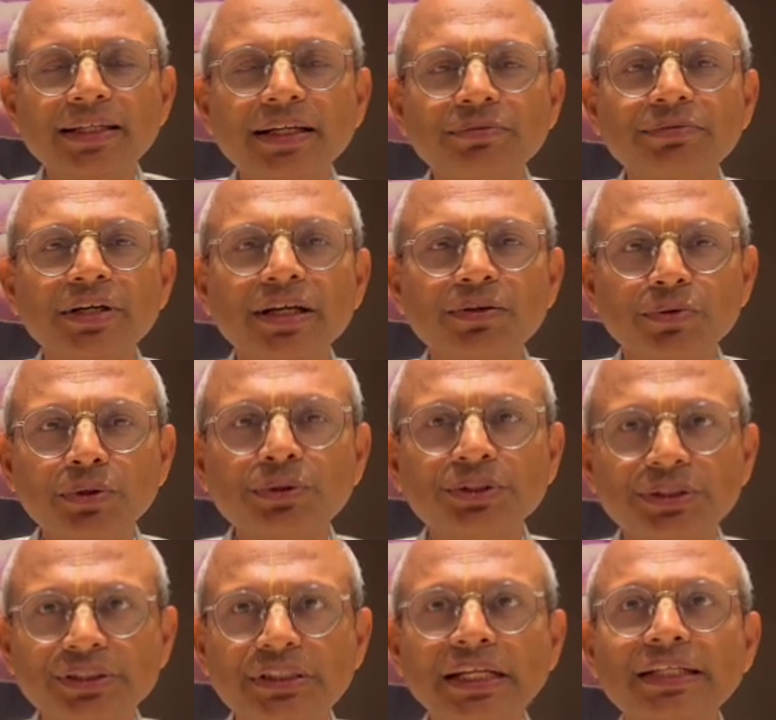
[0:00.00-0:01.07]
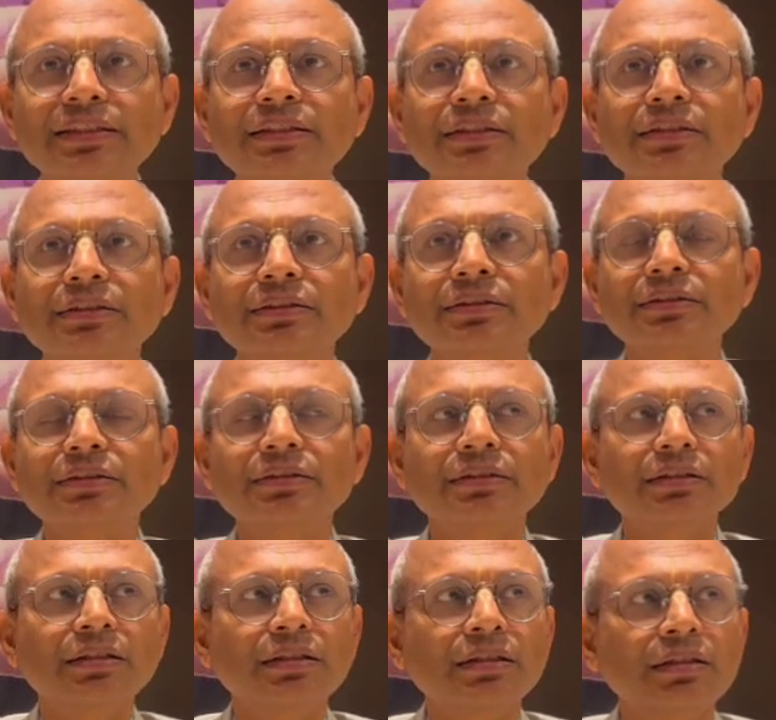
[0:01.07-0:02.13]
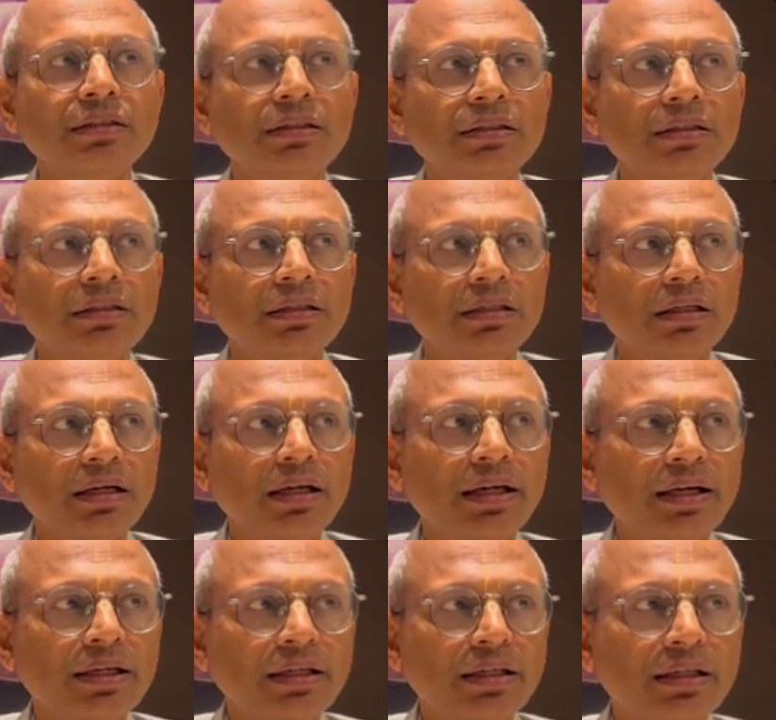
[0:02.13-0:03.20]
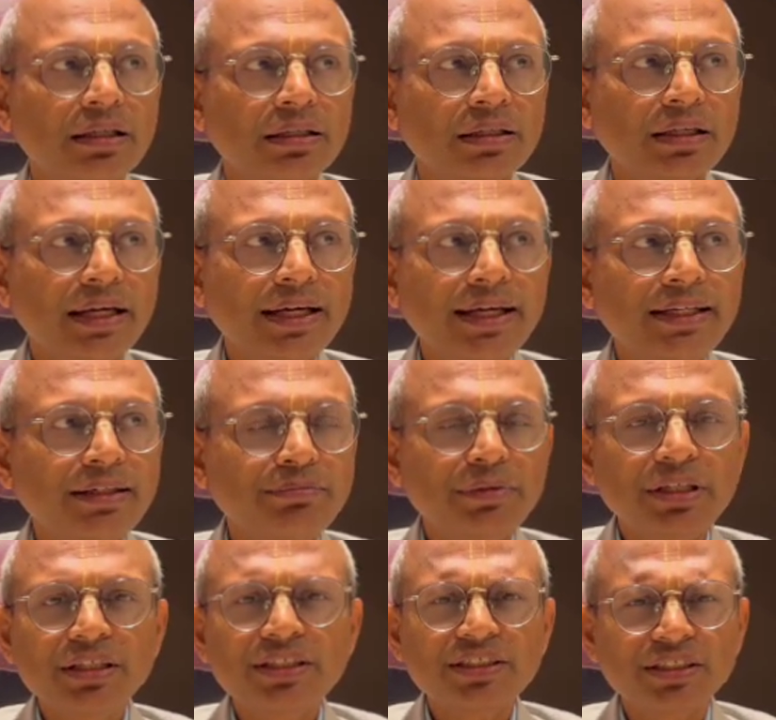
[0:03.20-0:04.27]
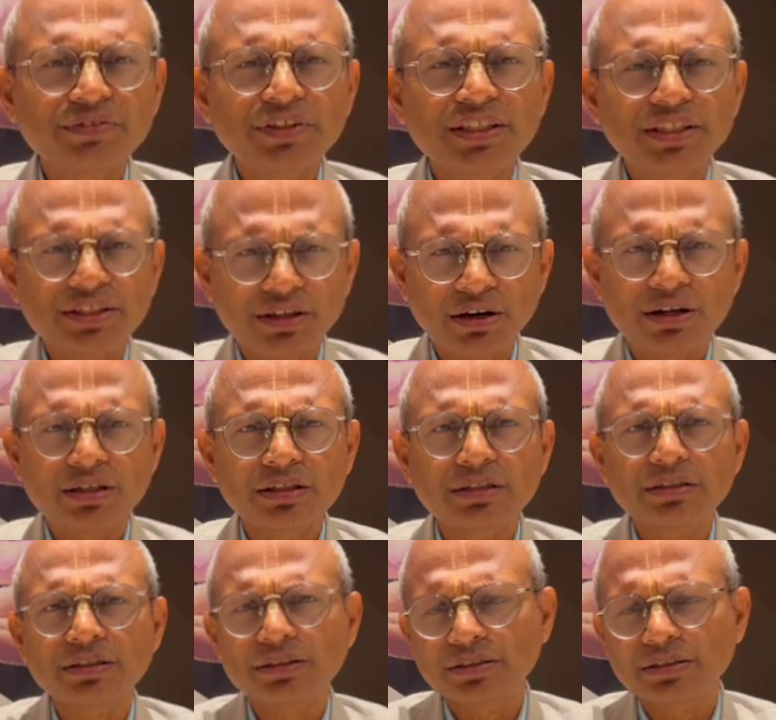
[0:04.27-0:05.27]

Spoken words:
have their own strength. And IIT Mandi is a very young